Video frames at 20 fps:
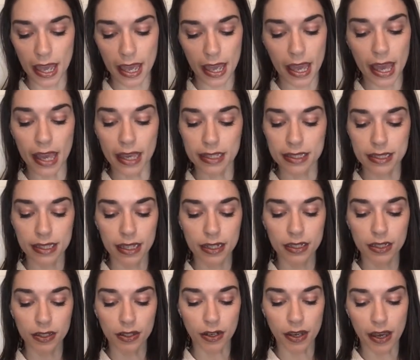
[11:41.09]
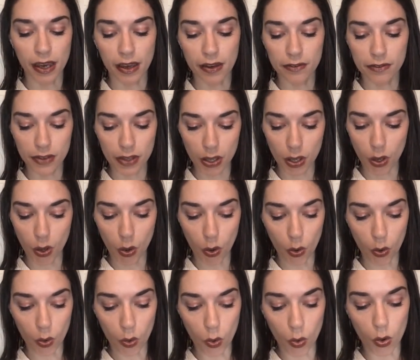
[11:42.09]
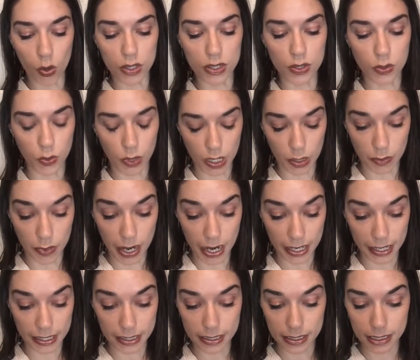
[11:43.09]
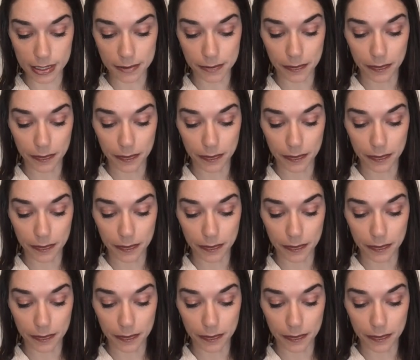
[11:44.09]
accent grave, or square brackets.